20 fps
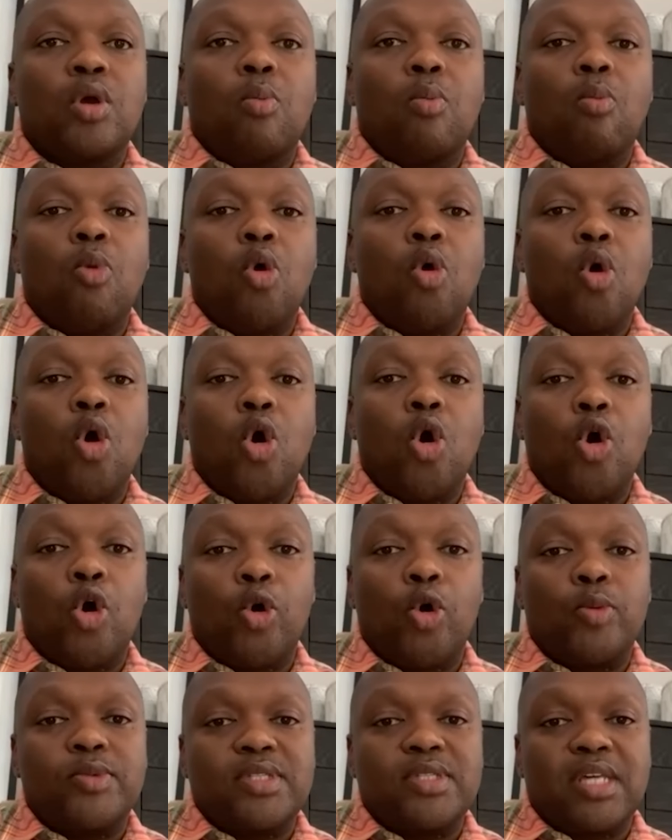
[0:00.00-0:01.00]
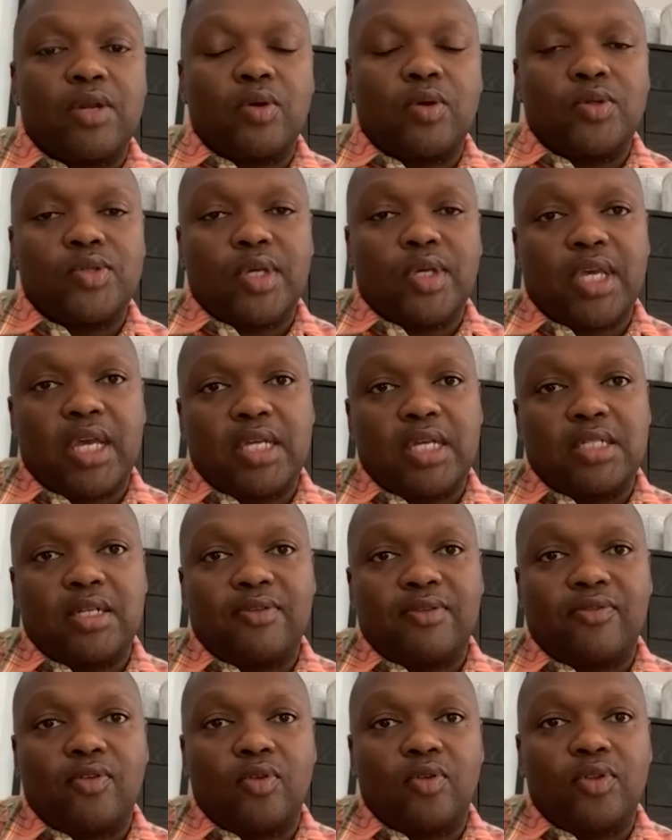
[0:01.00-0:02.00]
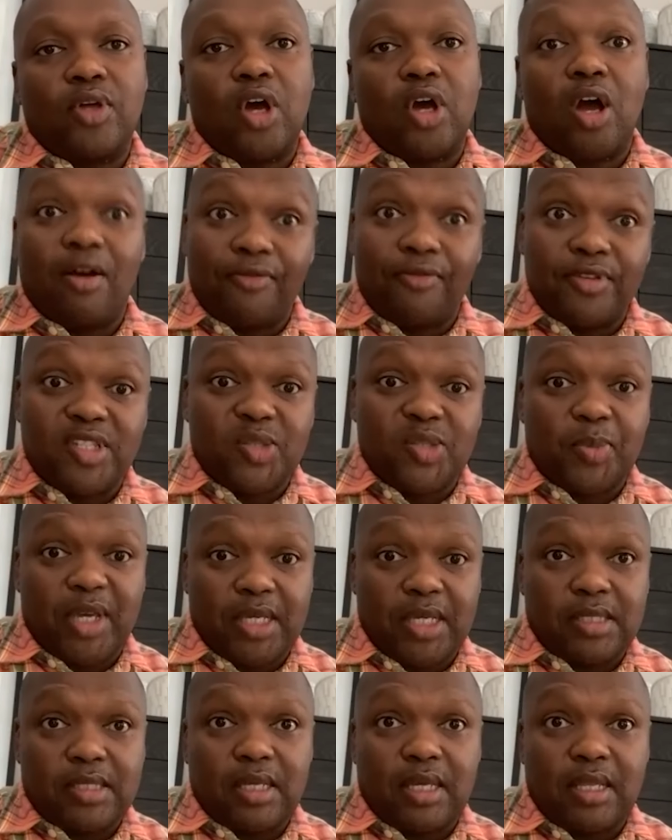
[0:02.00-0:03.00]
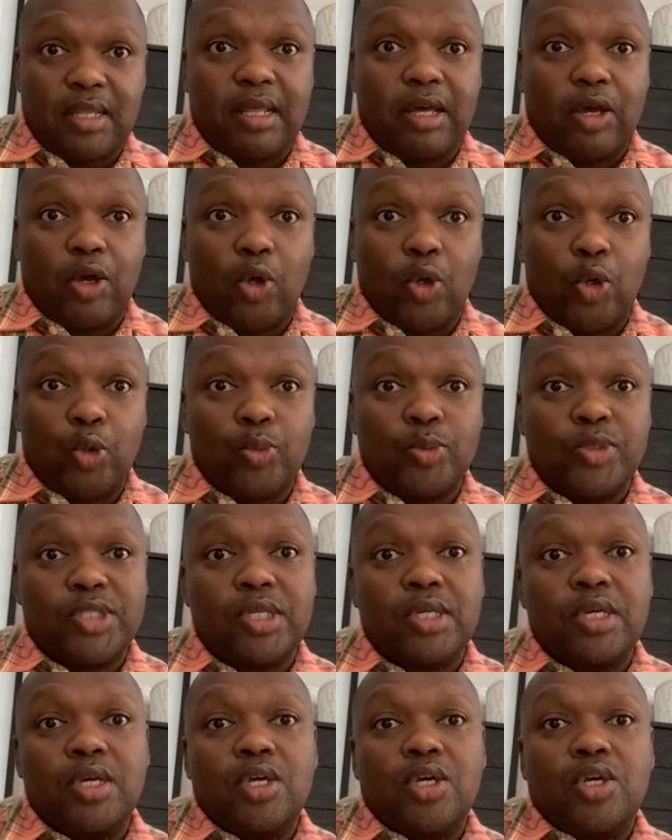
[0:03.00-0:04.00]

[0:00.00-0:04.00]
more homes that also catered for the office space in the homes.